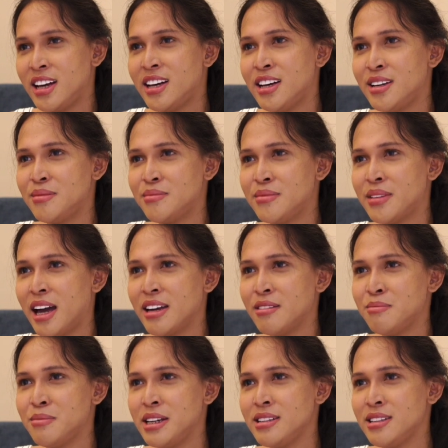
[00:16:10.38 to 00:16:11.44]

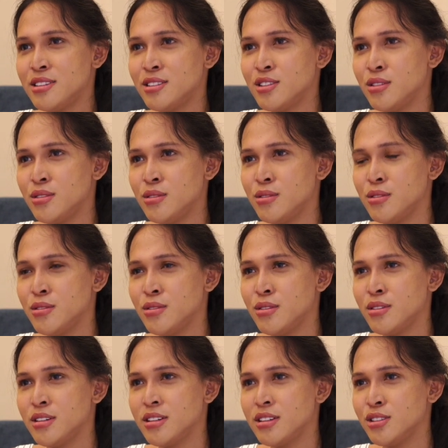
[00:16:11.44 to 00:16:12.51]
I've been
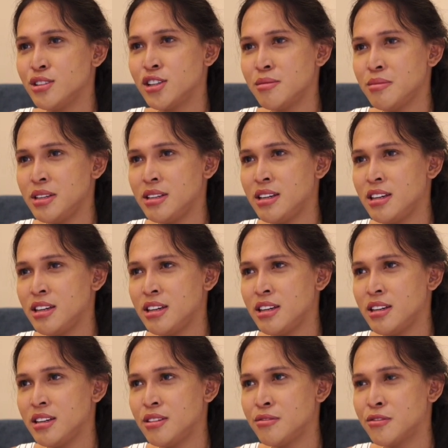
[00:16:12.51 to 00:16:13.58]
to
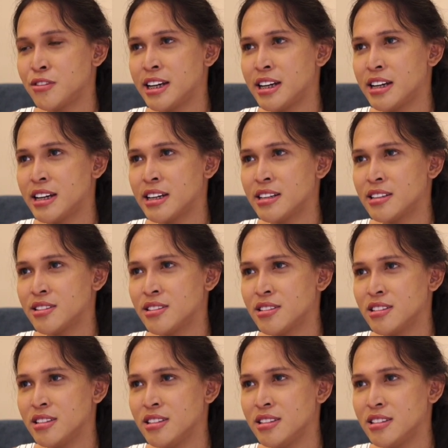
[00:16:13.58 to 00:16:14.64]
Germany,
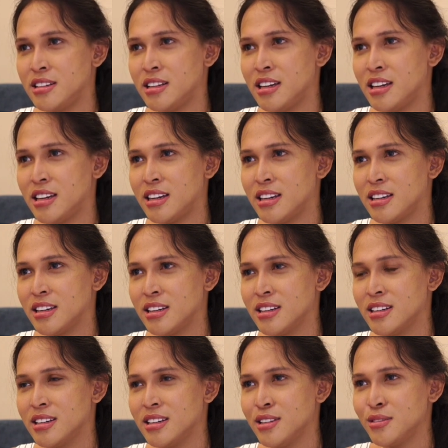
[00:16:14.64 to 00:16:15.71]
France, Italy,
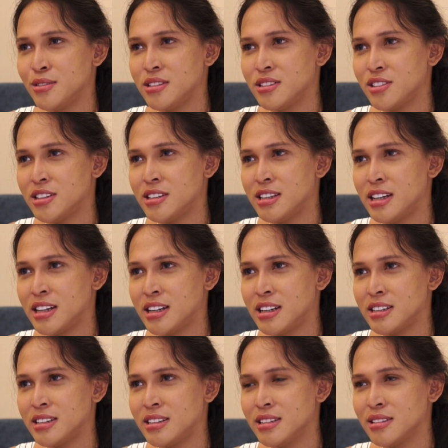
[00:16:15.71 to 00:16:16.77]

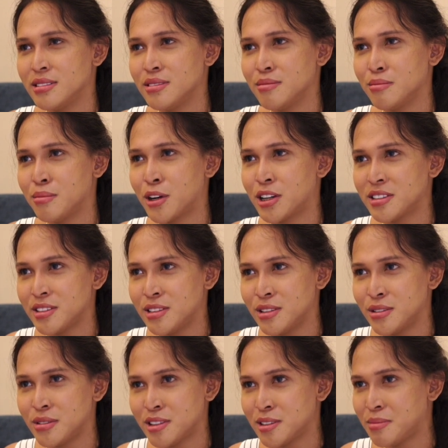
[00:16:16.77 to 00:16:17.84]
Switzerland,
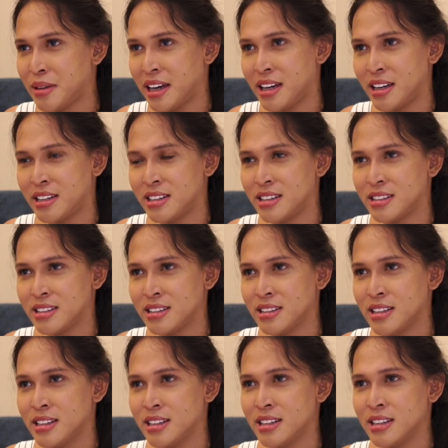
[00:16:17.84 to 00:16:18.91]
Barcelona, Spain,
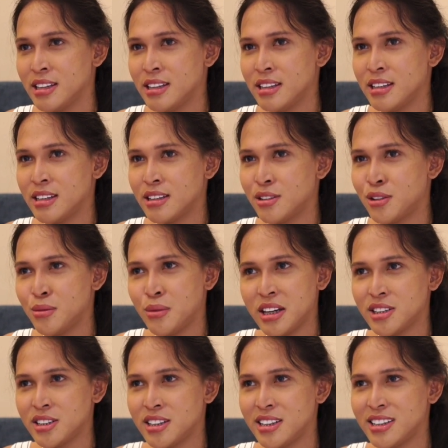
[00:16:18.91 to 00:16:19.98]

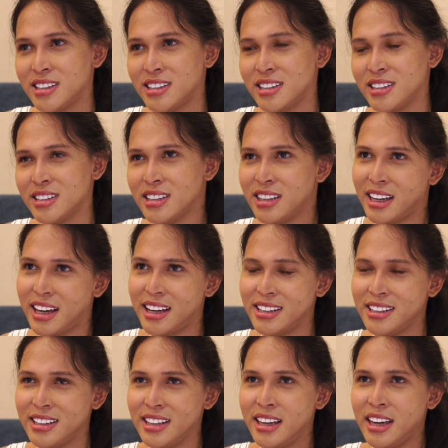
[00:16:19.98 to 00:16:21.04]
Croatia,
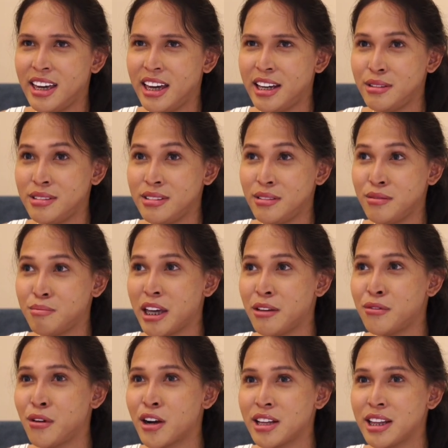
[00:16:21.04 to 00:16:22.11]
yeah. And
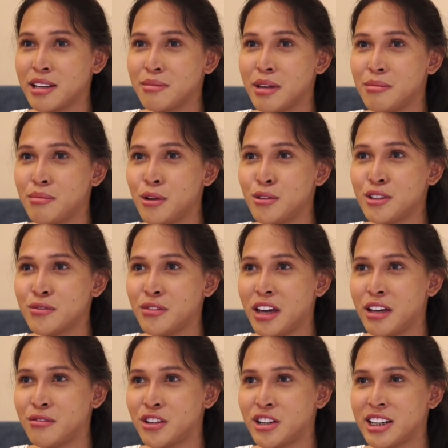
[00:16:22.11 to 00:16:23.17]
by far, like my most
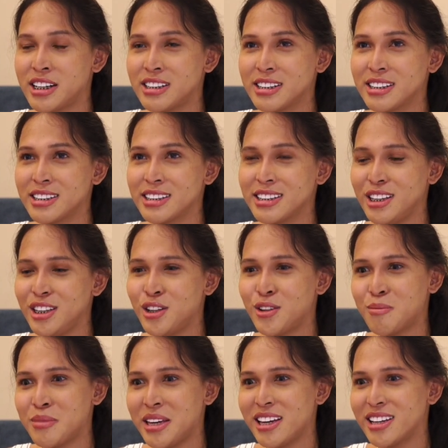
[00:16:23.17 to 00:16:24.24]
favorite
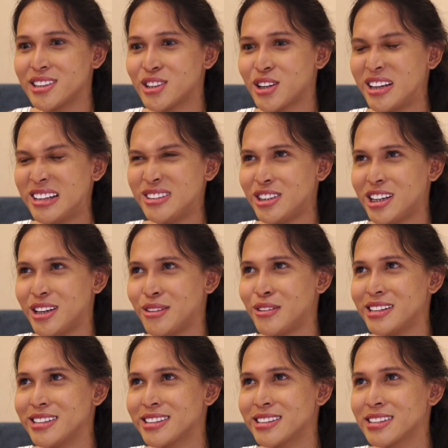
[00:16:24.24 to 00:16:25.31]
European country
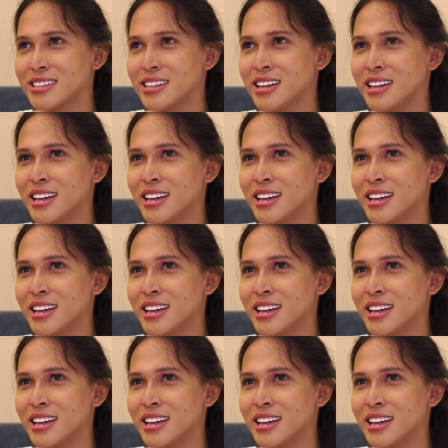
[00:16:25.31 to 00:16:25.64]
was